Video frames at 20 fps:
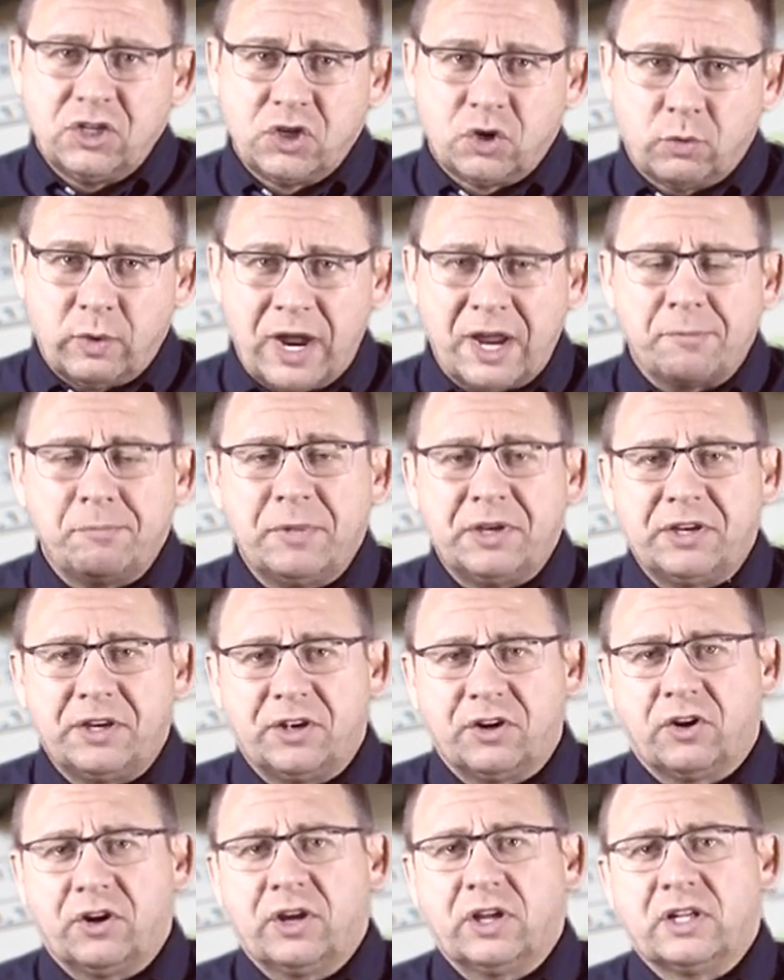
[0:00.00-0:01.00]
direct
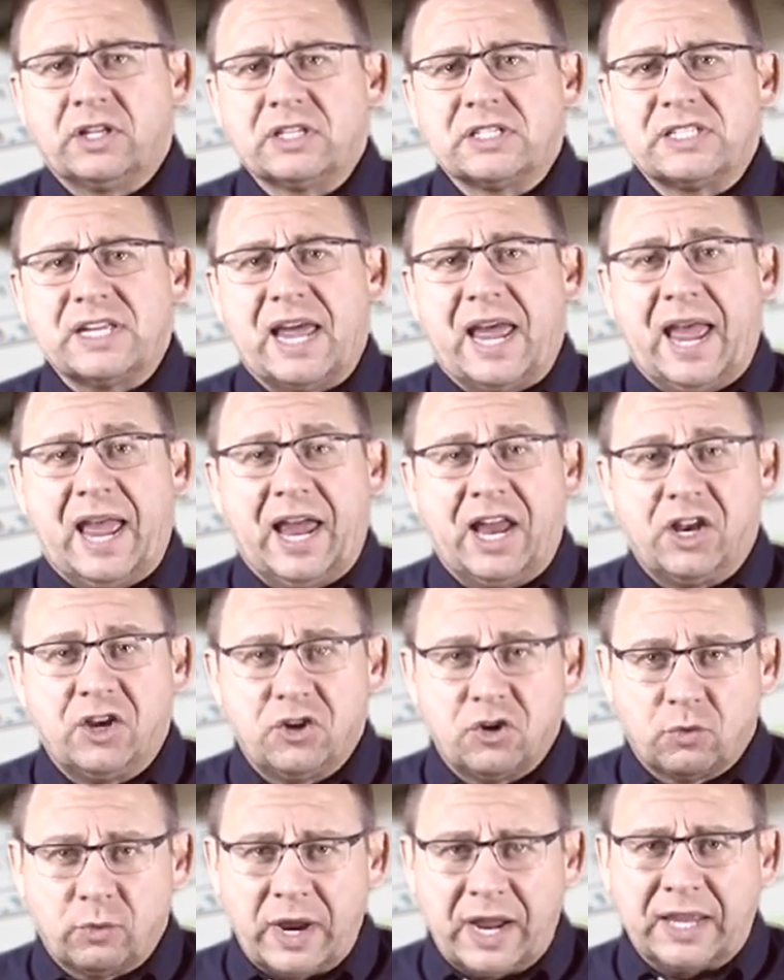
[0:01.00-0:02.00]
materials
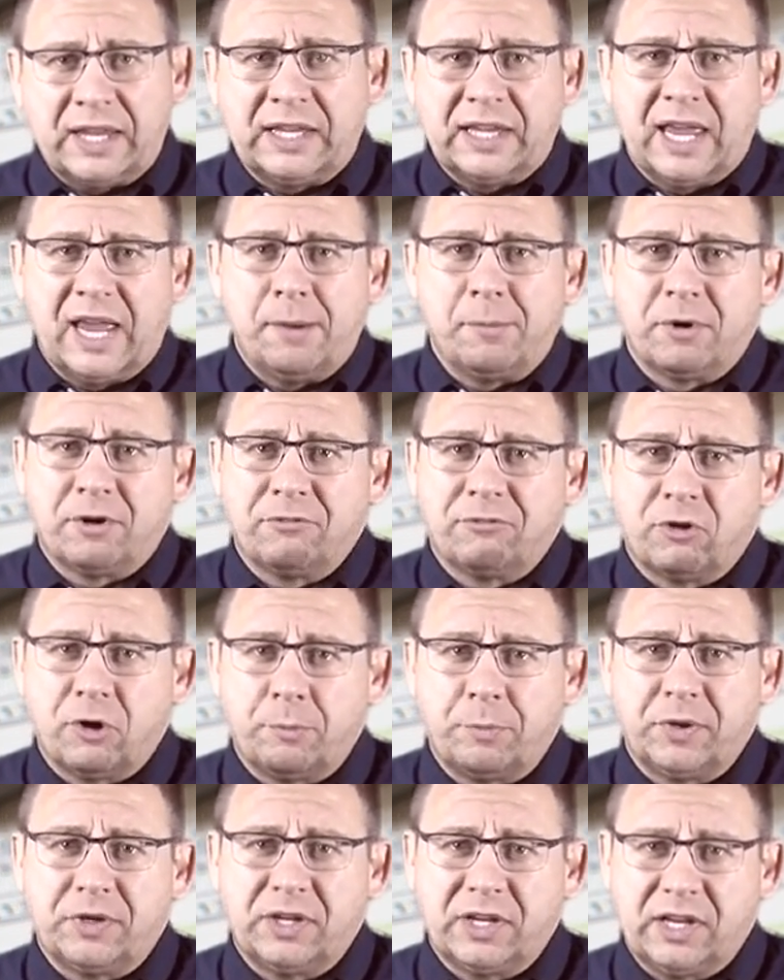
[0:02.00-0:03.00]
and direct labor for
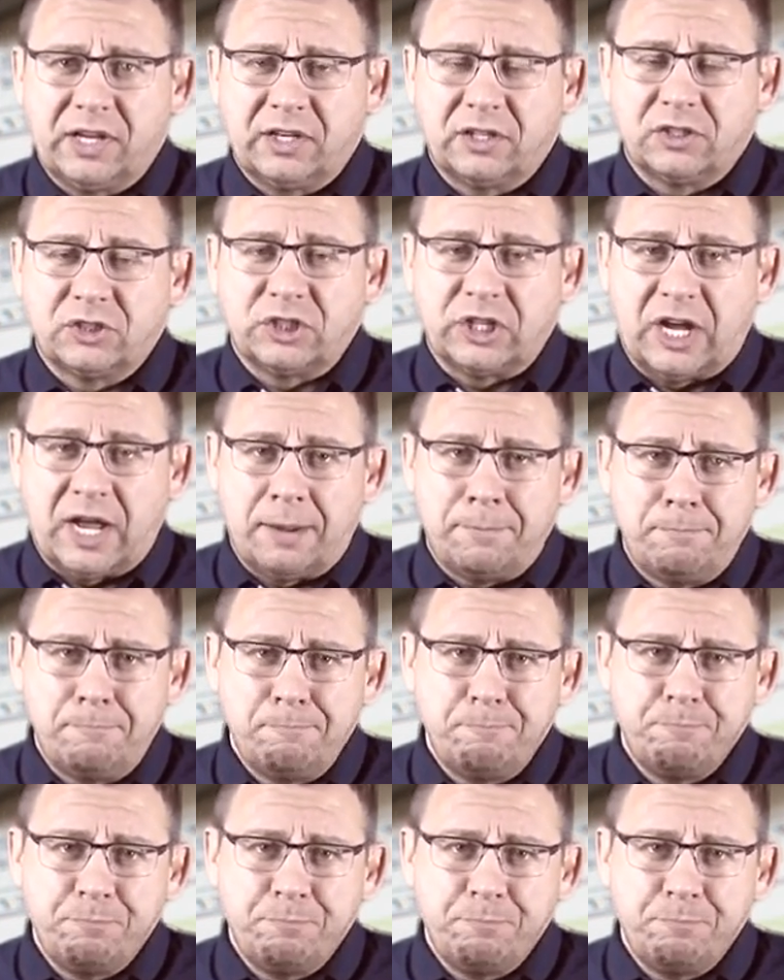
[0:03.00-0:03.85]
a particular job.